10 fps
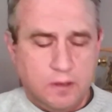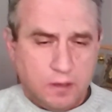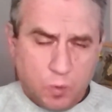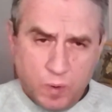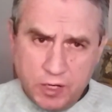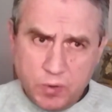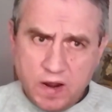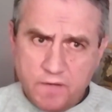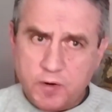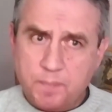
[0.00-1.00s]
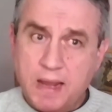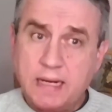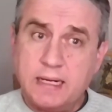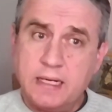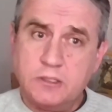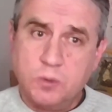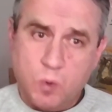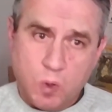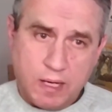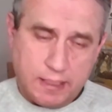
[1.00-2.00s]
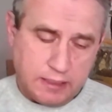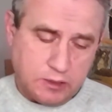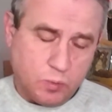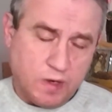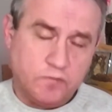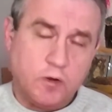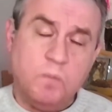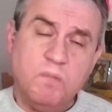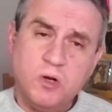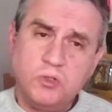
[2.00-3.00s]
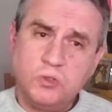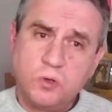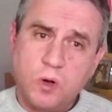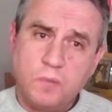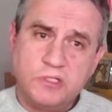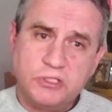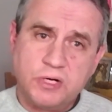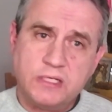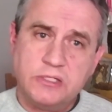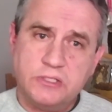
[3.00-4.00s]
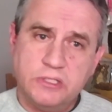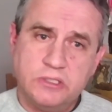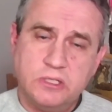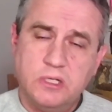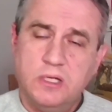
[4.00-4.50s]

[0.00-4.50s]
Now, when you have your back against a wall like this, one of the most common strategies